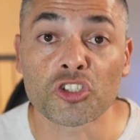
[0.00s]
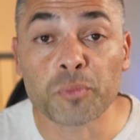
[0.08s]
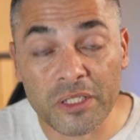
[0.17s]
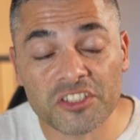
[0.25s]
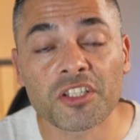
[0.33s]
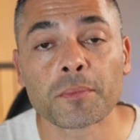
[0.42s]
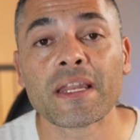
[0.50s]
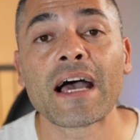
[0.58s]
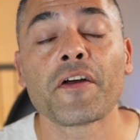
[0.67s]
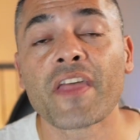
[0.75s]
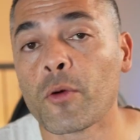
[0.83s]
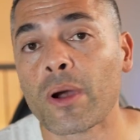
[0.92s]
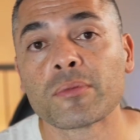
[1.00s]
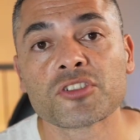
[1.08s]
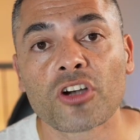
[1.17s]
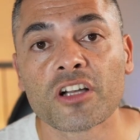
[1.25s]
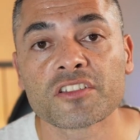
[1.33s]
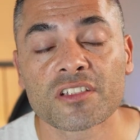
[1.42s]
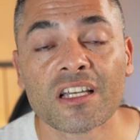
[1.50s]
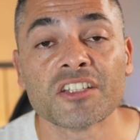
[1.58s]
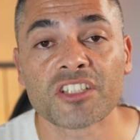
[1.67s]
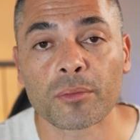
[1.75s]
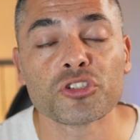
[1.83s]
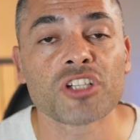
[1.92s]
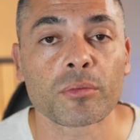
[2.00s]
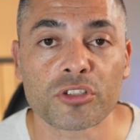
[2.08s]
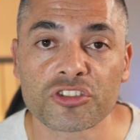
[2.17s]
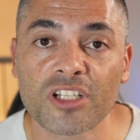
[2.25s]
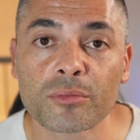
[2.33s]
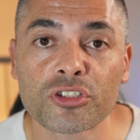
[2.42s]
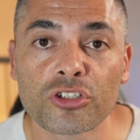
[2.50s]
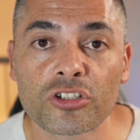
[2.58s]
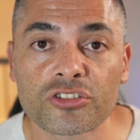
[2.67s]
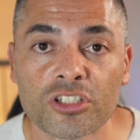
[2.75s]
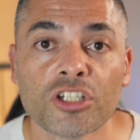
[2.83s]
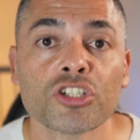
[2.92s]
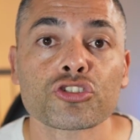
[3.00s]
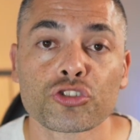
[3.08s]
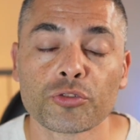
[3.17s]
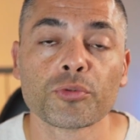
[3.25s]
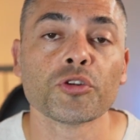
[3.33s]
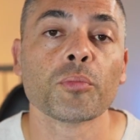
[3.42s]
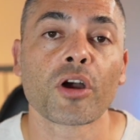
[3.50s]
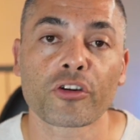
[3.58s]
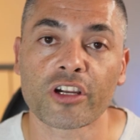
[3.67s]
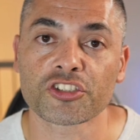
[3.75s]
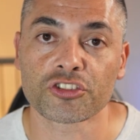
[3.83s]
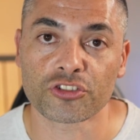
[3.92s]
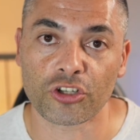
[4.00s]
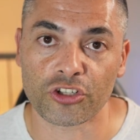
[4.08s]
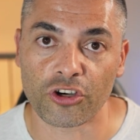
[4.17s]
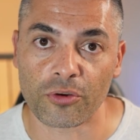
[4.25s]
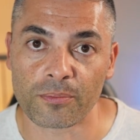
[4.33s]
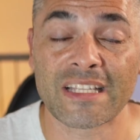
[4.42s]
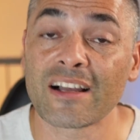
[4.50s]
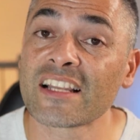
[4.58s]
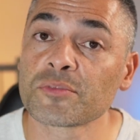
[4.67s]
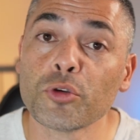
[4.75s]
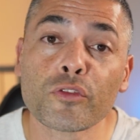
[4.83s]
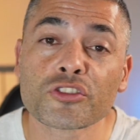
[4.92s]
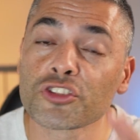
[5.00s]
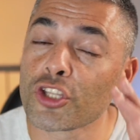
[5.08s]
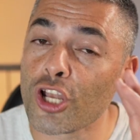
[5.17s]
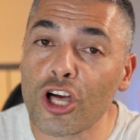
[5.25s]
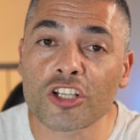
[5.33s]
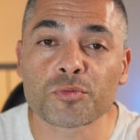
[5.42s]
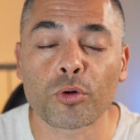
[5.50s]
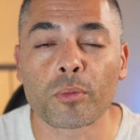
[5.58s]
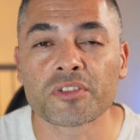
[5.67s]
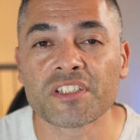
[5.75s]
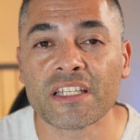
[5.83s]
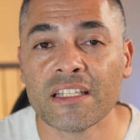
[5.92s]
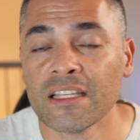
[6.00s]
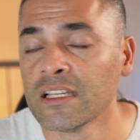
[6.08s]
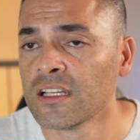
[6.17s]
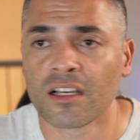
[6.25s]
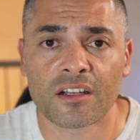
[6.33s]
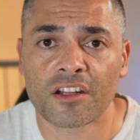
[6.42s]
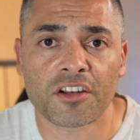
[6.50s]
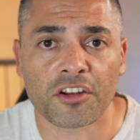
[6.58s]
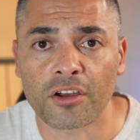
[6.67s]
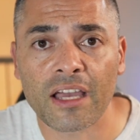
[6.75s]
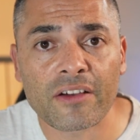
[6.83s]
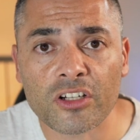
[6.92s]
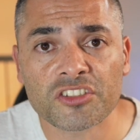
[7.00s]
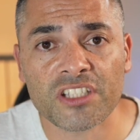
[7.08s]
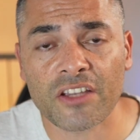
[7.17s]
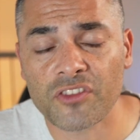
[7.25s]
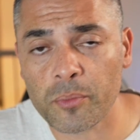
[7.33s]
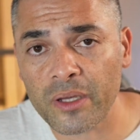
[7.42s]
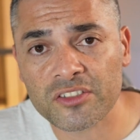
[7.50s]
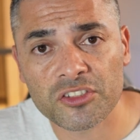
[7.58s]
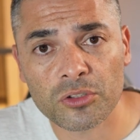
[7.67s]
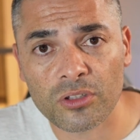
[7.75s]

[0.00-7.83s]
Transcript: speak to them now at their website at www.truebluemigration.com. Now let's move on to the last property, and I don't know, have I saved the best till